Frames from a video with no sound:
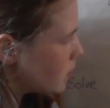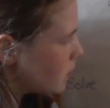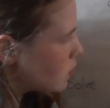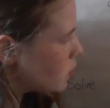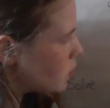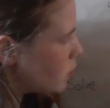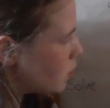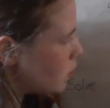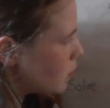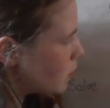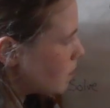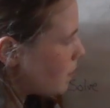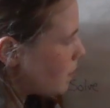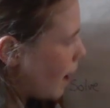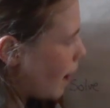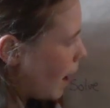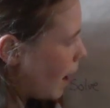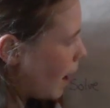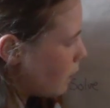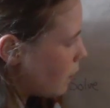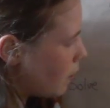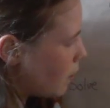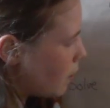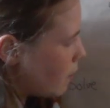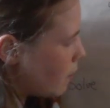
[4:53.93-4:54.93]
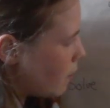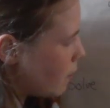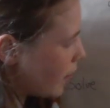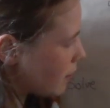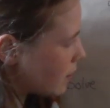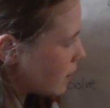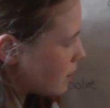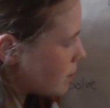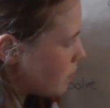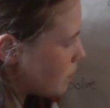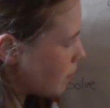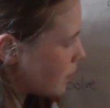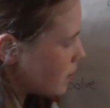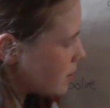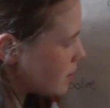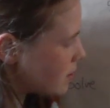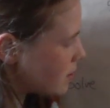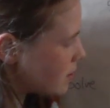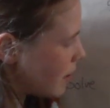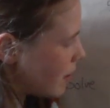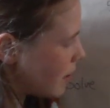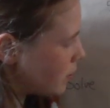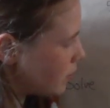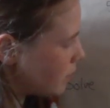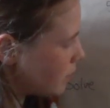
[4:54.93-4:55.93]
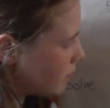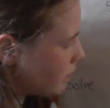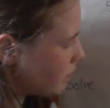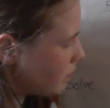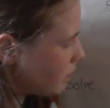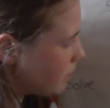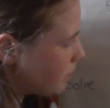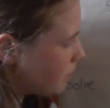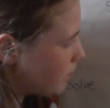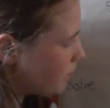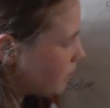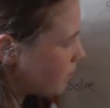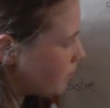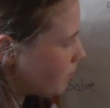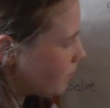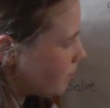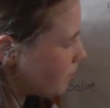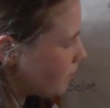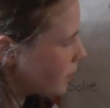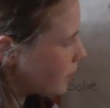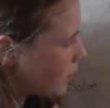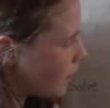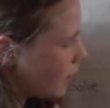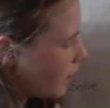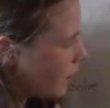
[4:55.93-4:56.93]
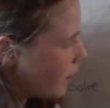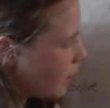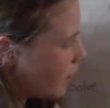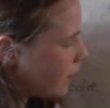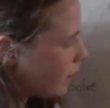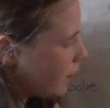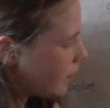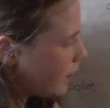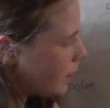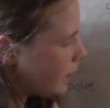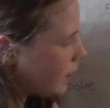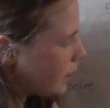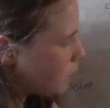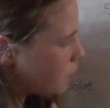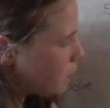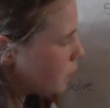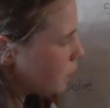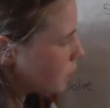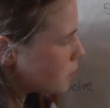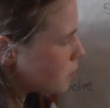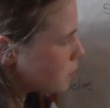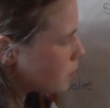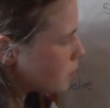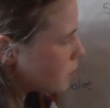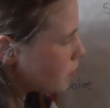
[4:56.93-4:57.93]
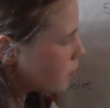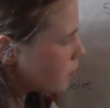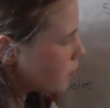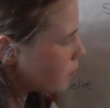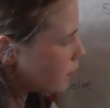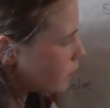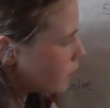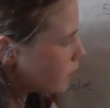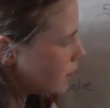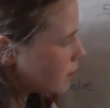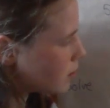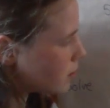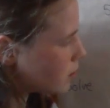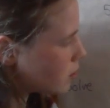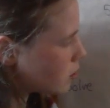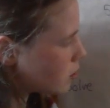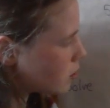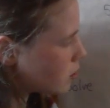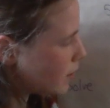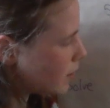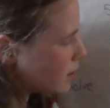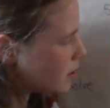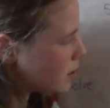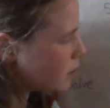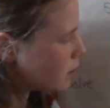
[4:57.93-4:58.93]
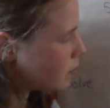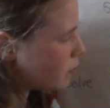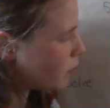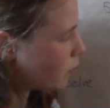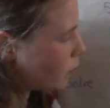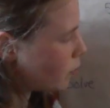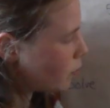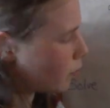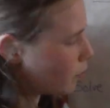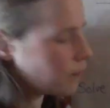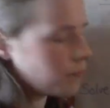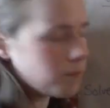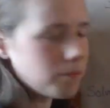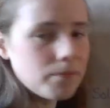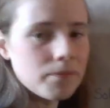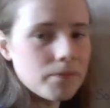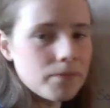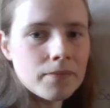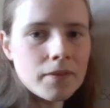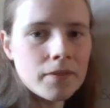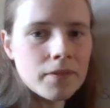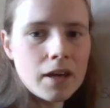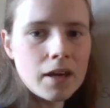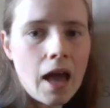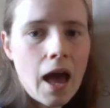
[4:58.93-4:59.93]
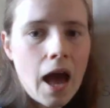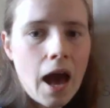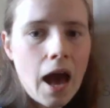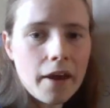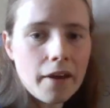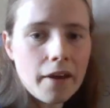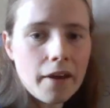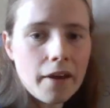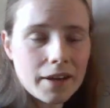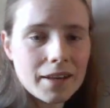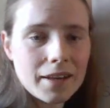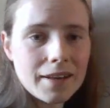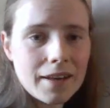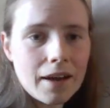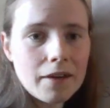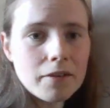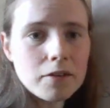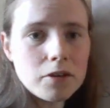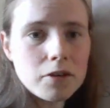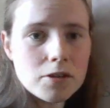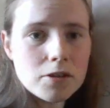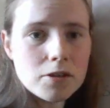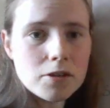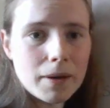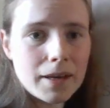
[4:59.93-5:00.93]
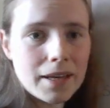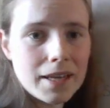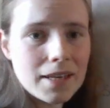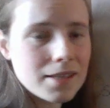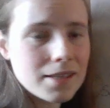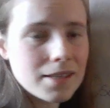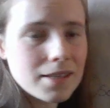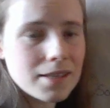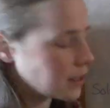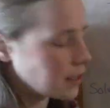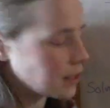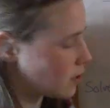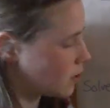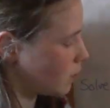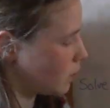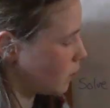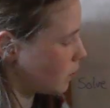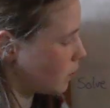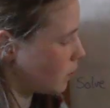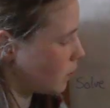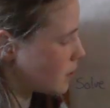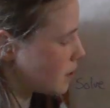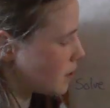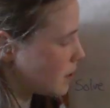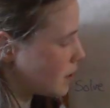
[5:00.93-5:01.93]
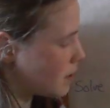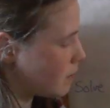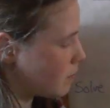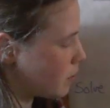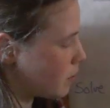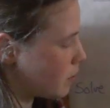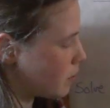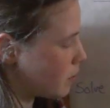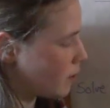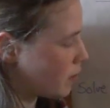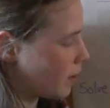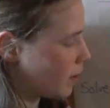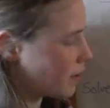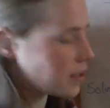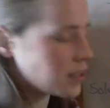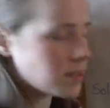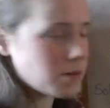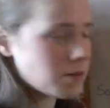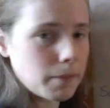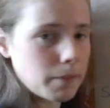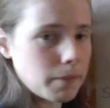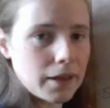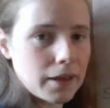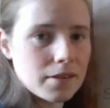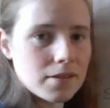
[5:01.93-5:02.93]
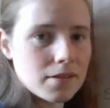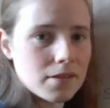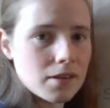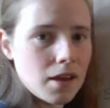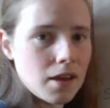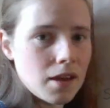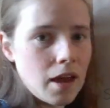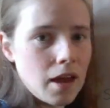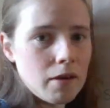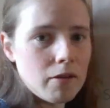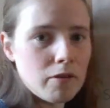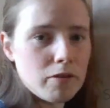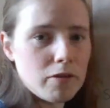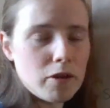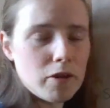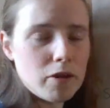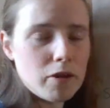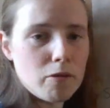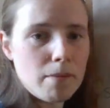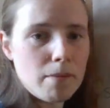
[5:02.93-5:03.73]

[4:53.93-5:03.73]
to the power of x plus 7 equals 3 to the 24. And I can now use my index laws to simplify this bit. If you